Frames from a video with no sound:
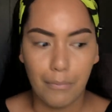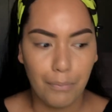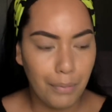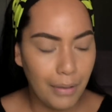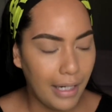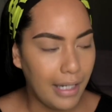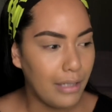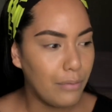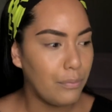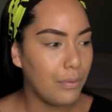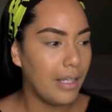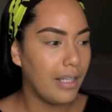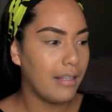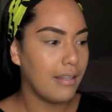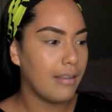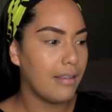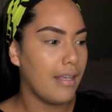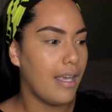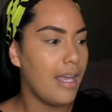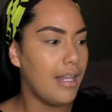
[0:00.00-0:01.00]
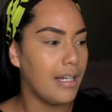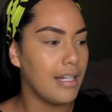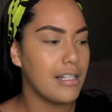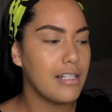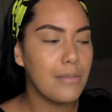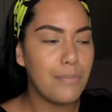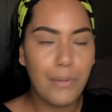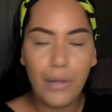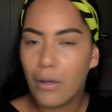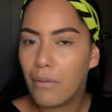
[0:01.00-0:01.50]
played with and
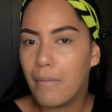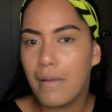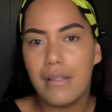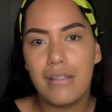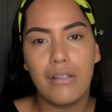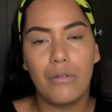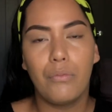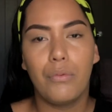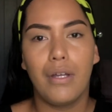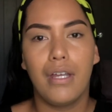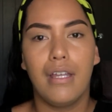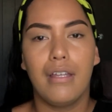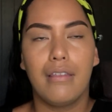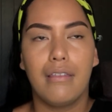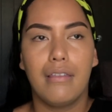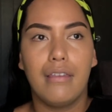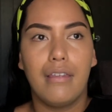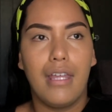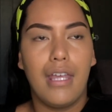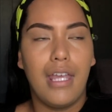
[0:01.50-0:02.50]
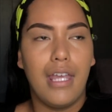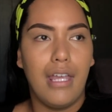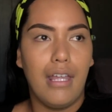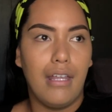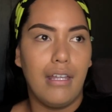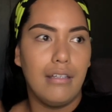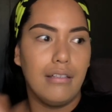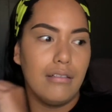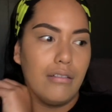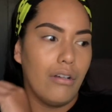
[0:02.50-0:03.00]
experimented with
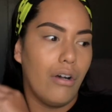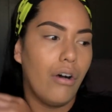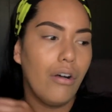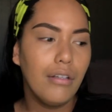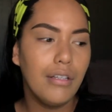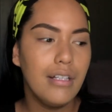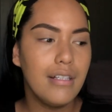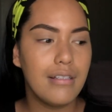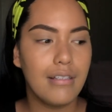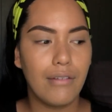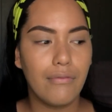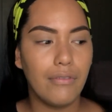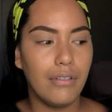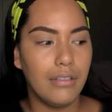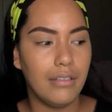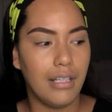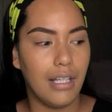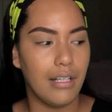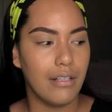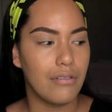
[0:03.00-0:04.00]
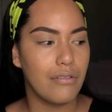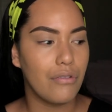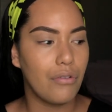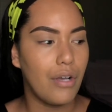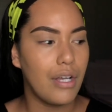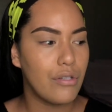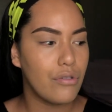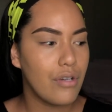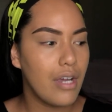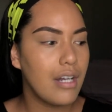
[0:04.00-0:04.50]
and all these different things. So
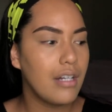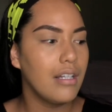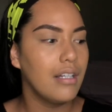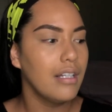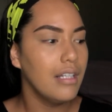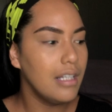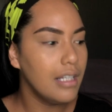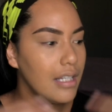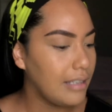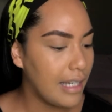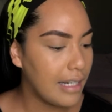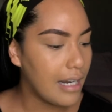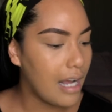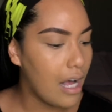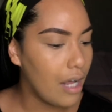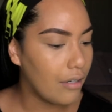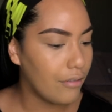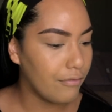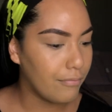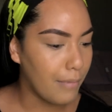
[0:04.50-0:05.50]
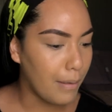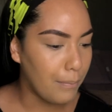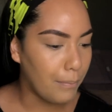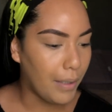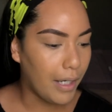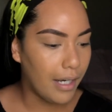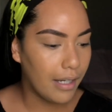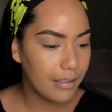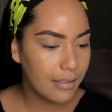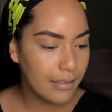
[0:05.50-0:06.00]
I try to get out of my
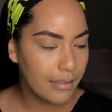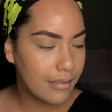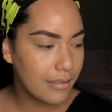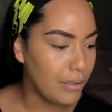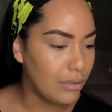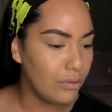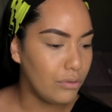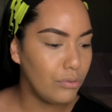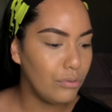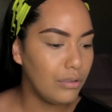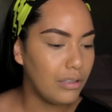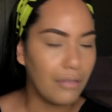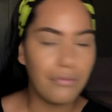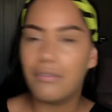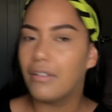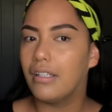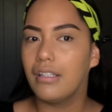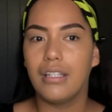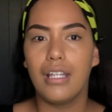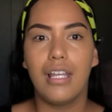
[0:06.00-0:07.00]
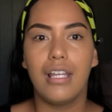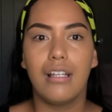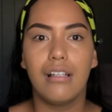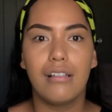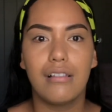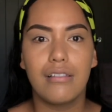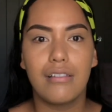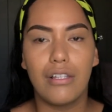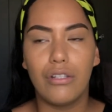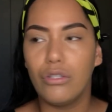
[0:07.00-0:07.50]
box and do different
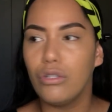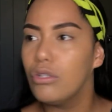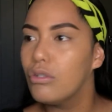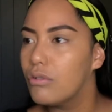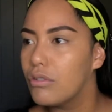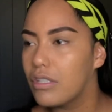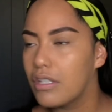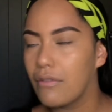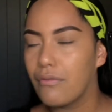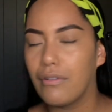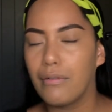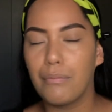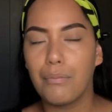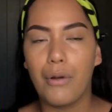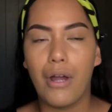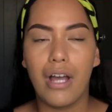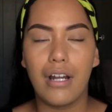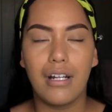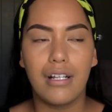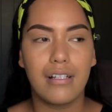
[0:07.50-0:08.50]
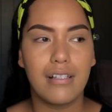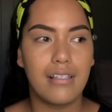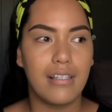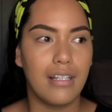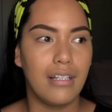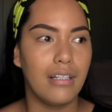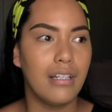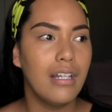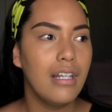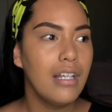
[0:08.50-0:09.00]
things and use different products
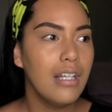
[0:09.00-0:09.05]
and